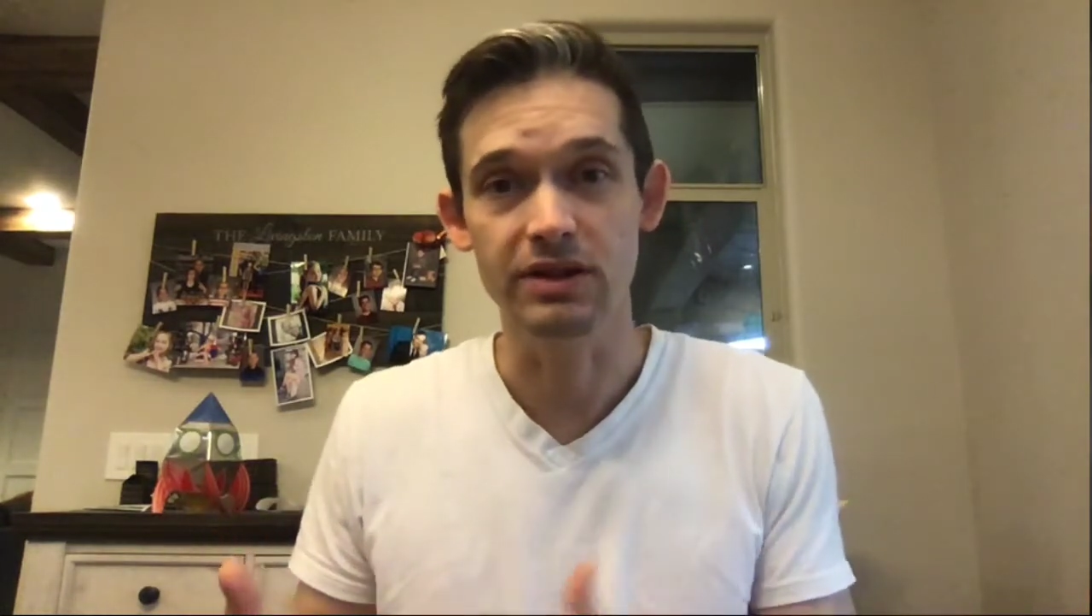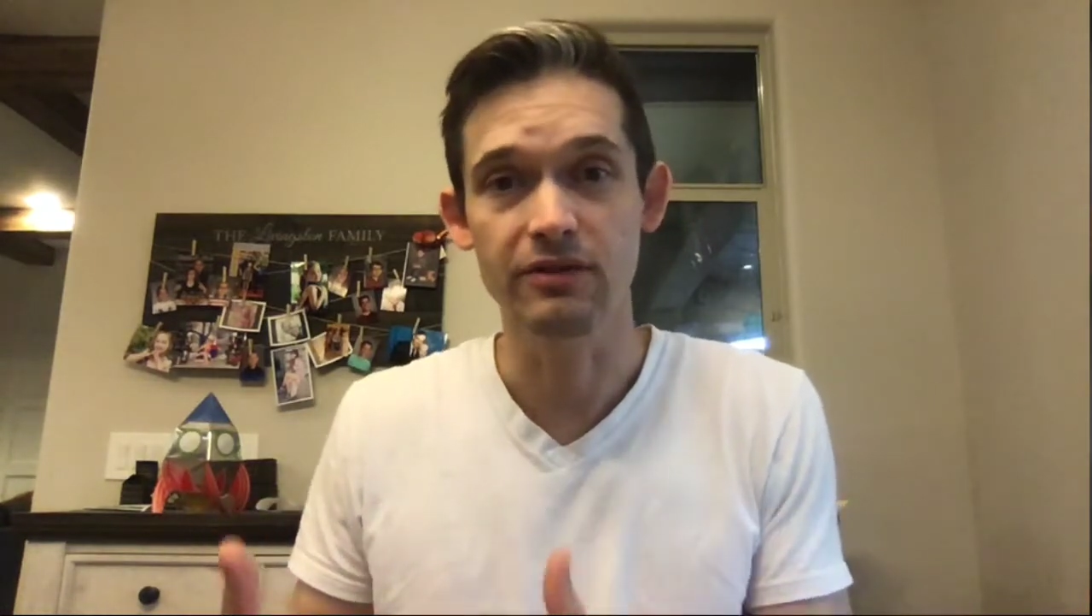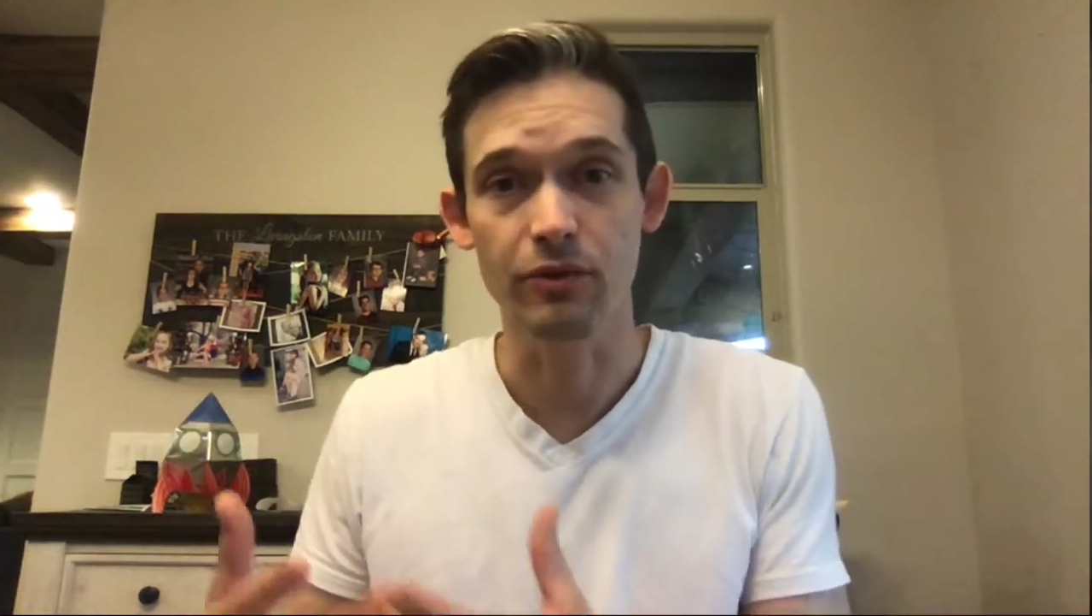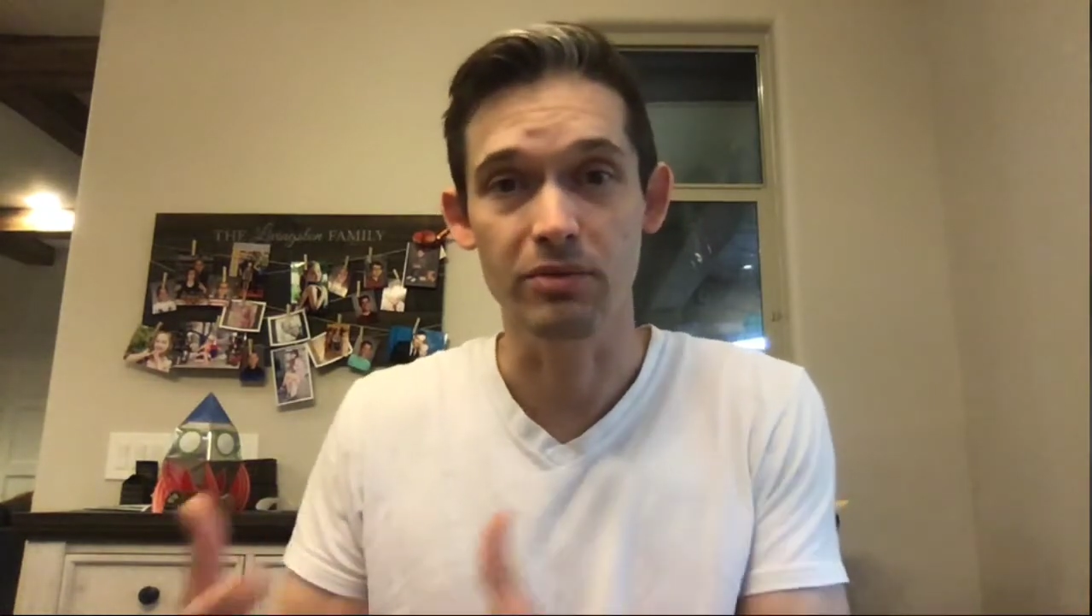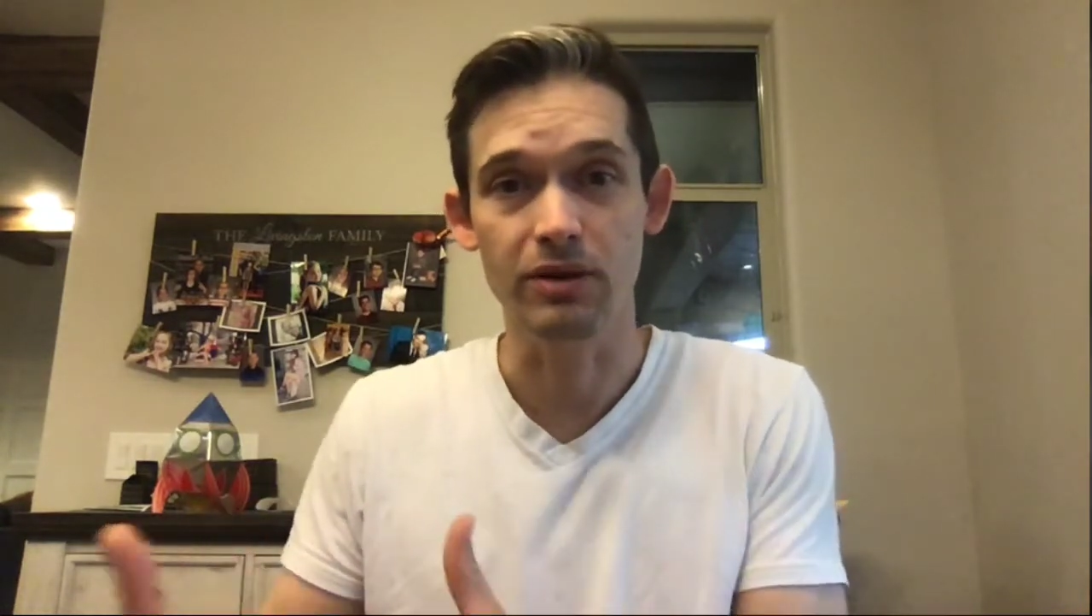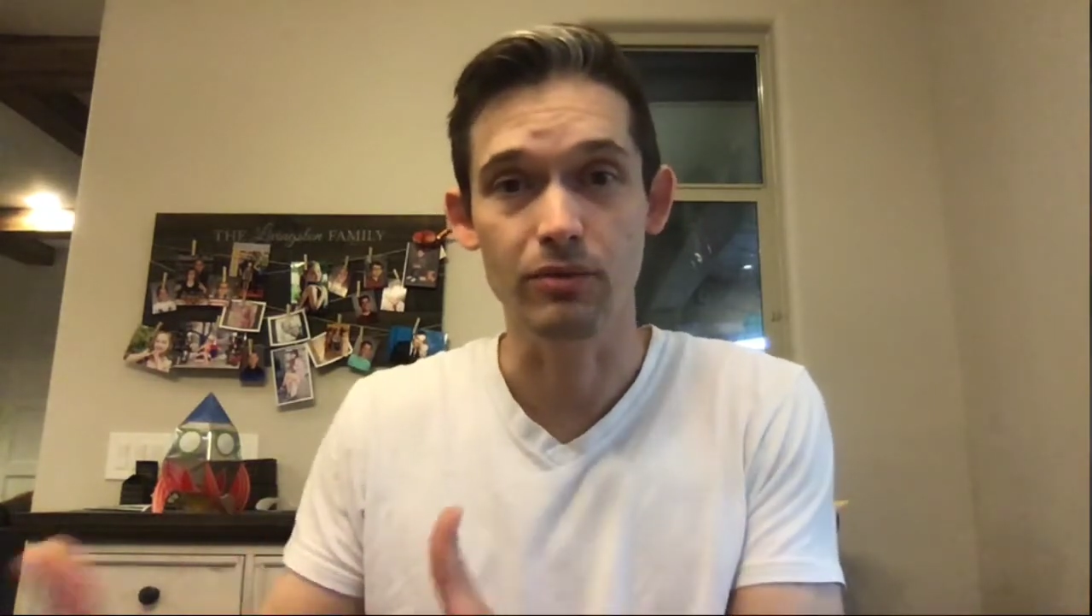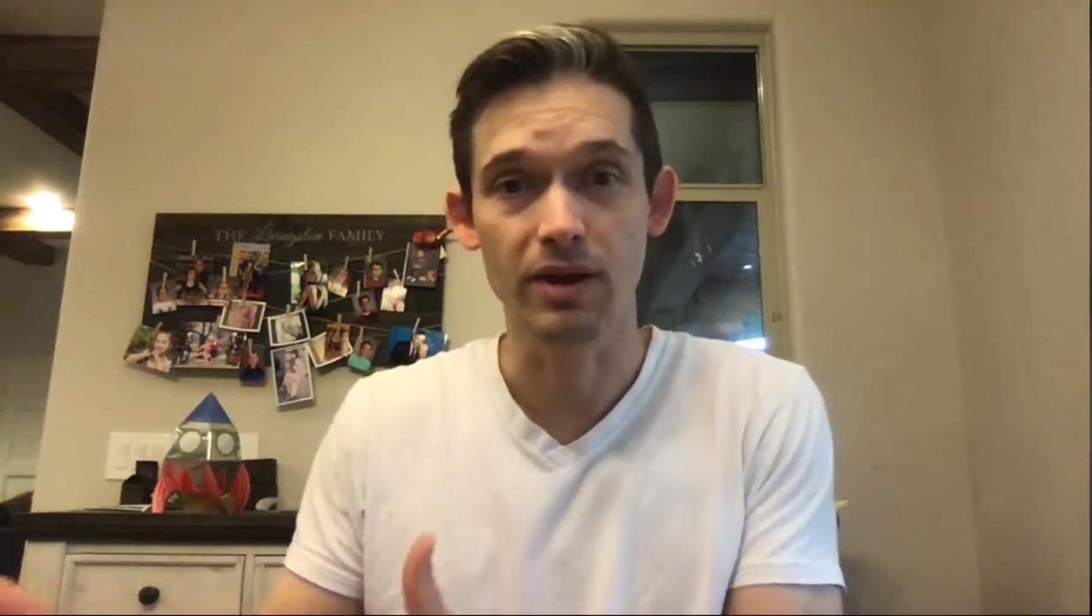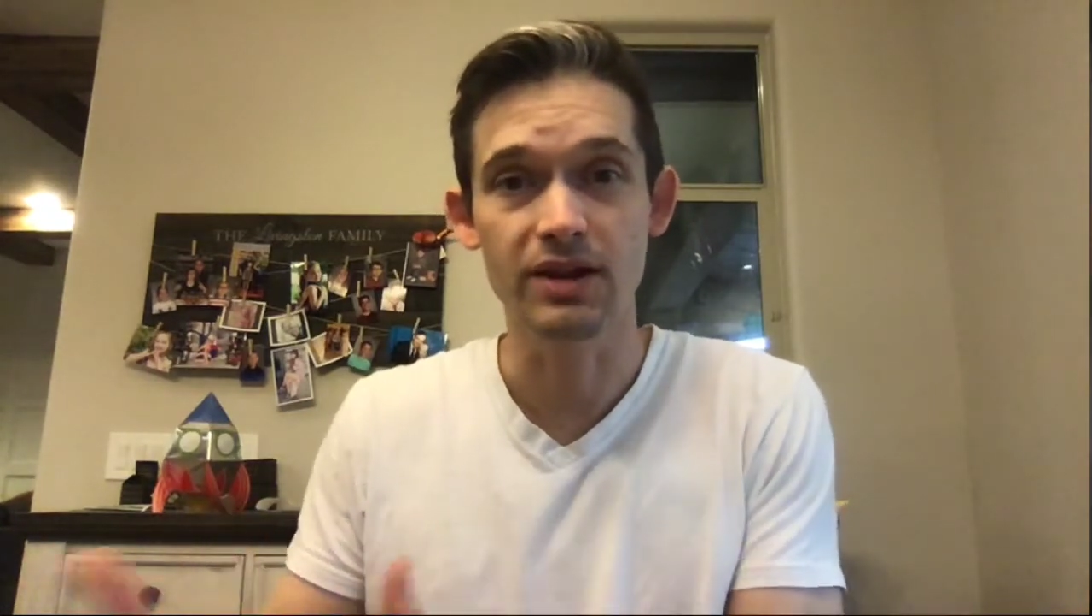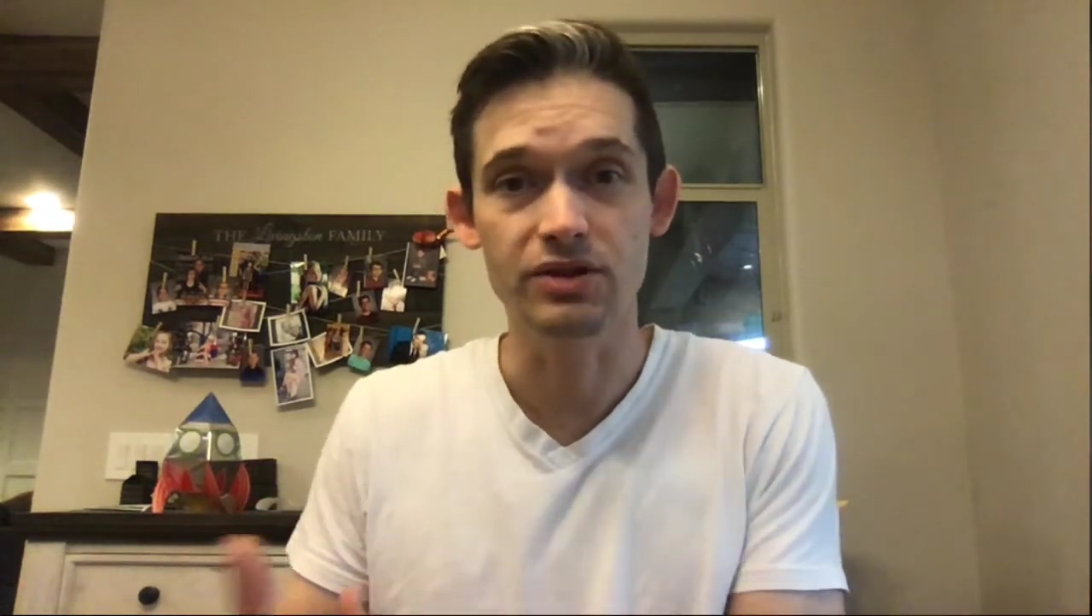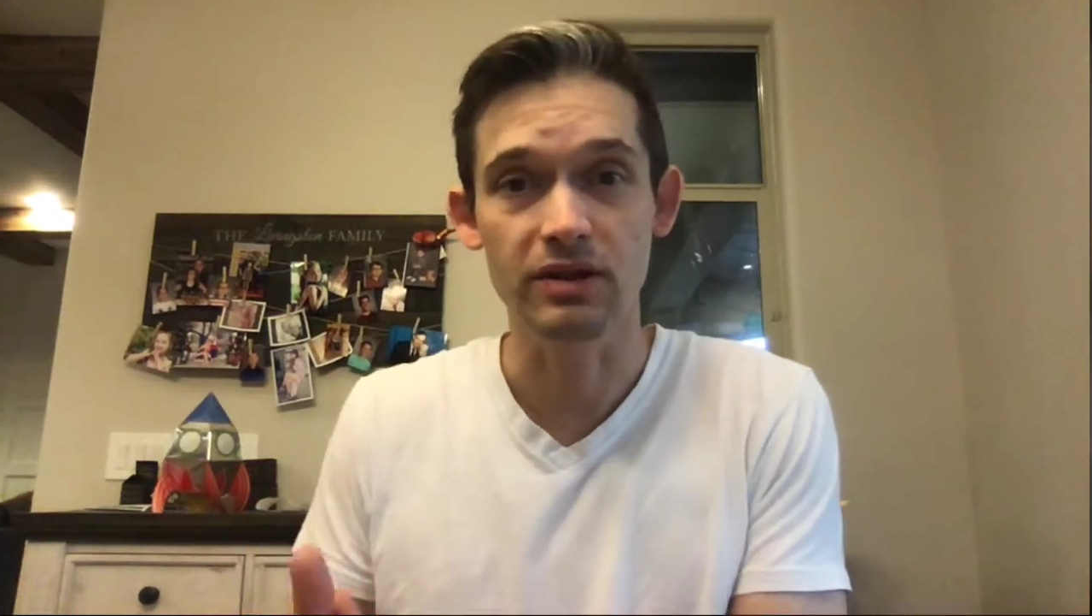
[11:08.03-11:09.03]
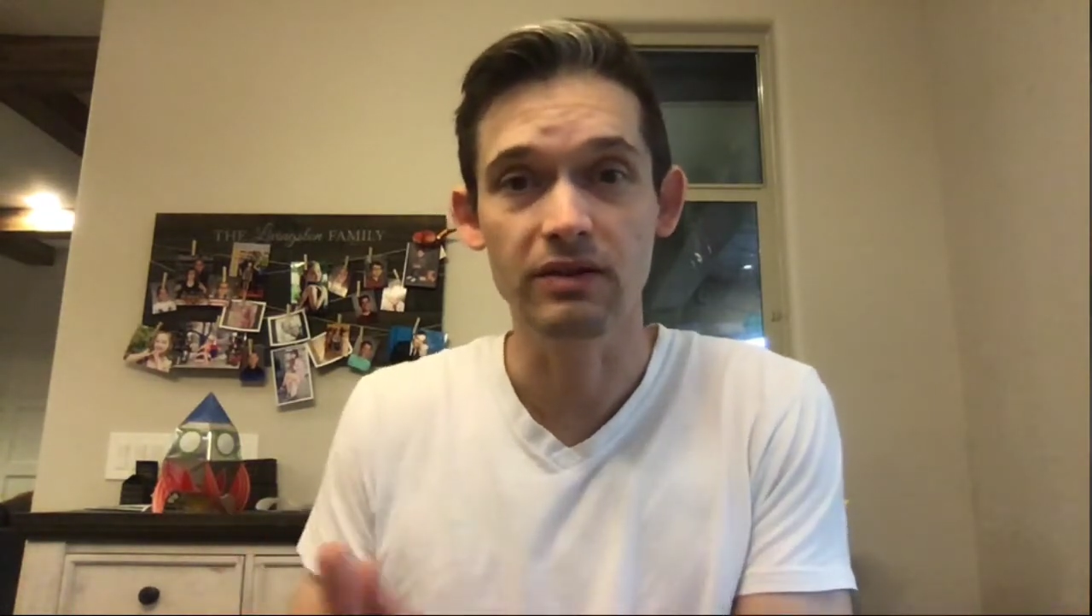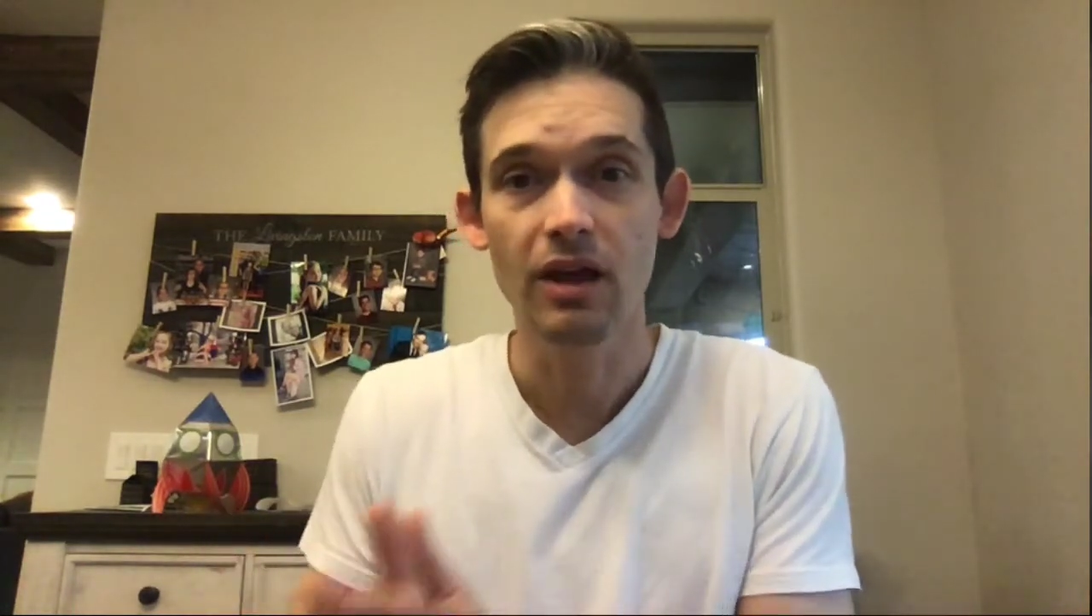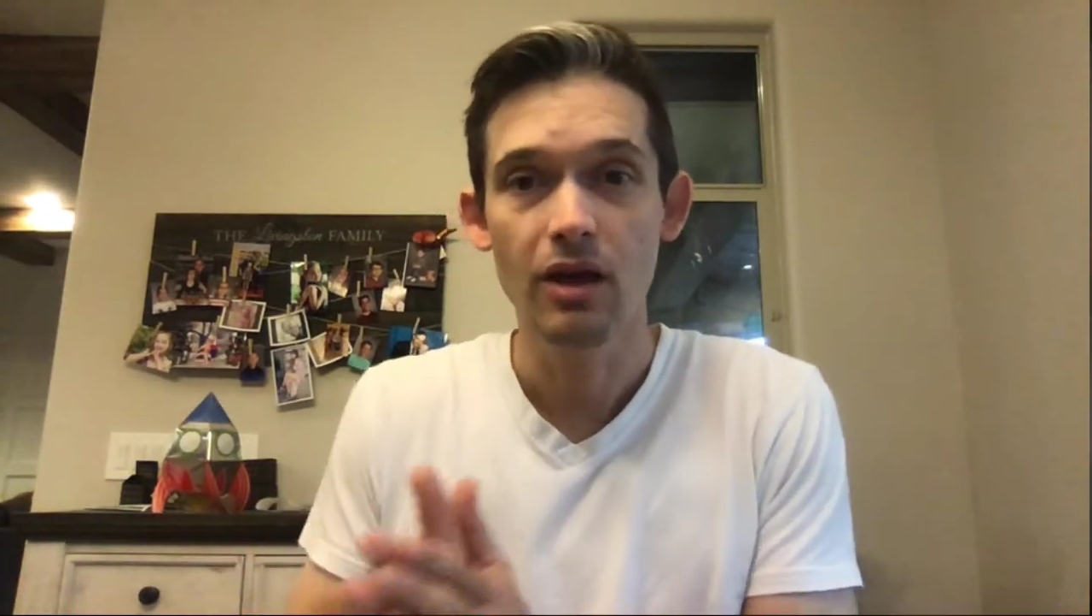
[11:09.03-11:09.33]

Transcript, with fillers: for being righteous,